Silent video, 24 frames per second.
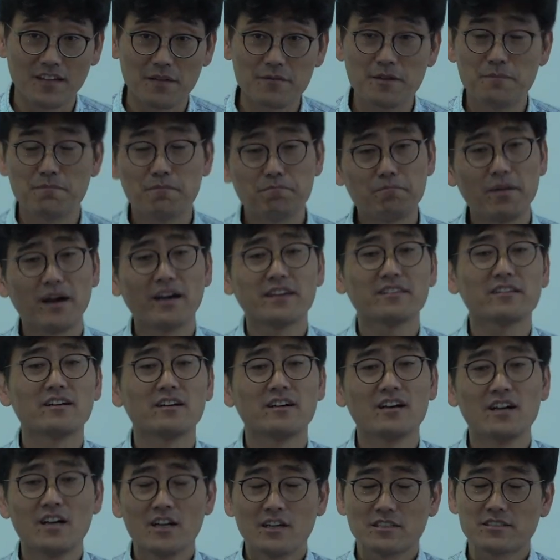I mean, by
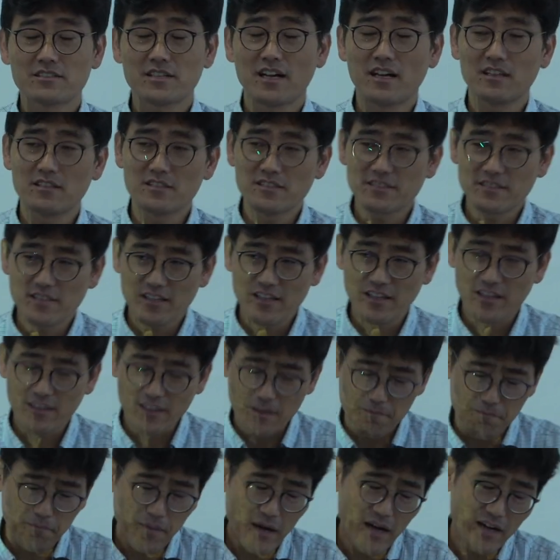the scholars think
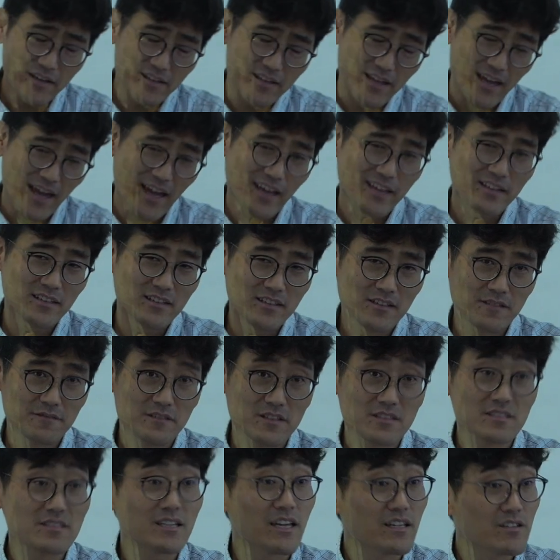that by the end of
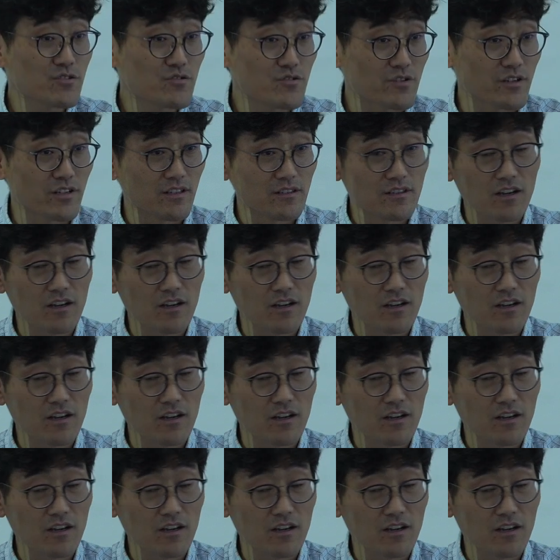the century,